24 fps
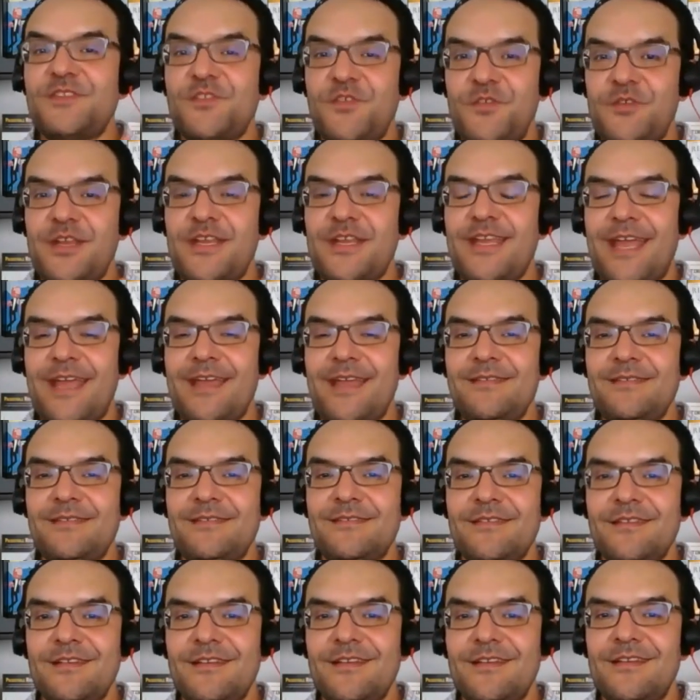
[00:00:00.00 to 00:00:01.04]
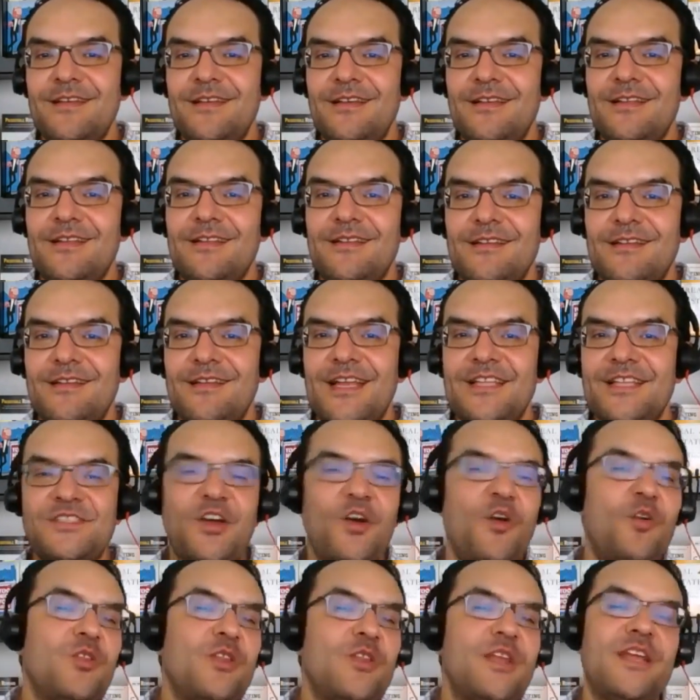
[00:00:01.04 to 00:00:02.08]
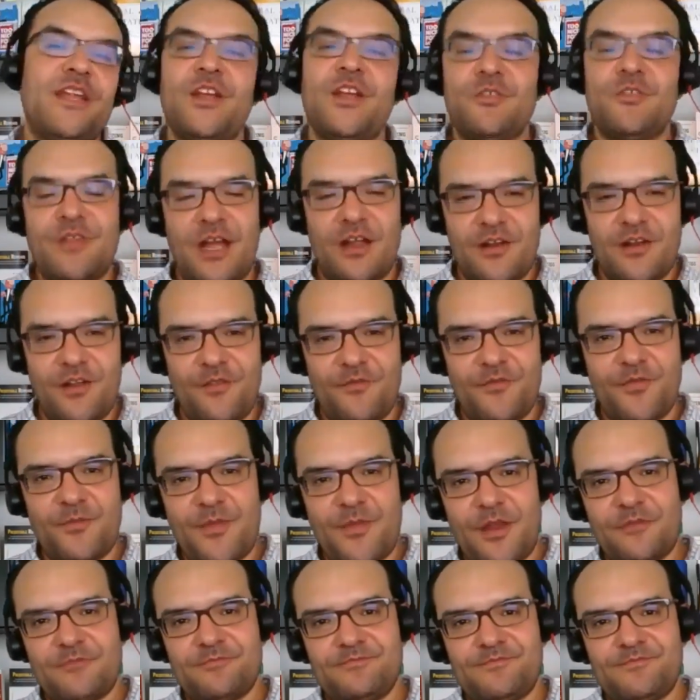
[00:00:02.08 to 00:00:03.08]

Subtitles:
30 days, it's only going to go downhill from there.